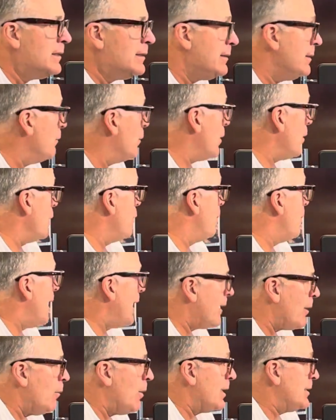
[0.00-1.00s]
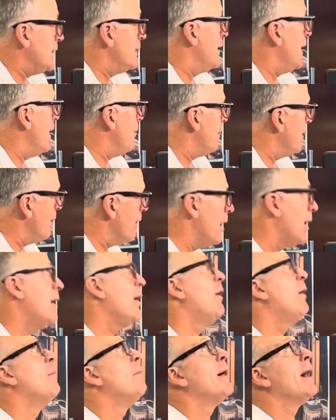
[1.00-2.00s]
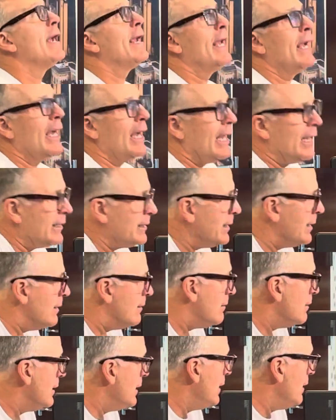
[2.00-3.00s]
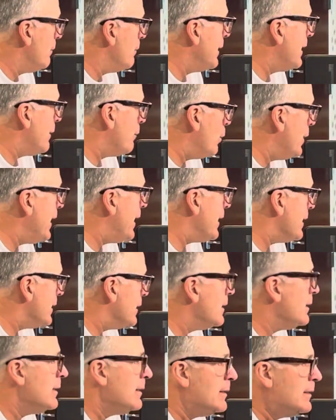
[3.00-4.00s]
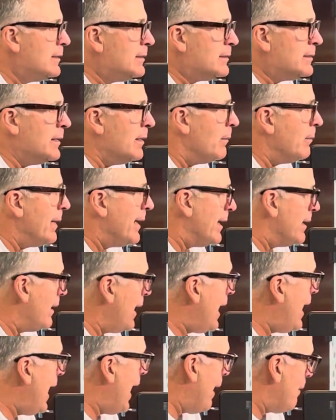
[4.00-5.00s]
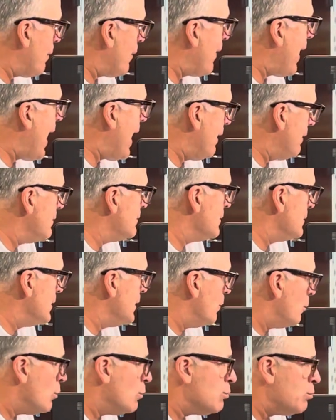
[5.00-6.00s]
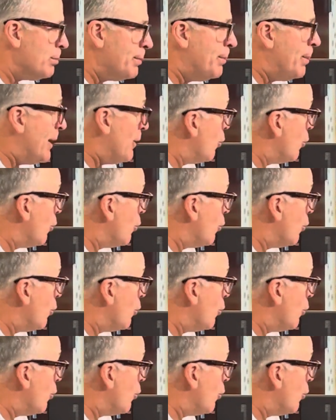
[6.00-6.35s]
go back and watch the tape and you're like, oh, my God. You know, we can hammer that. You know, we'll be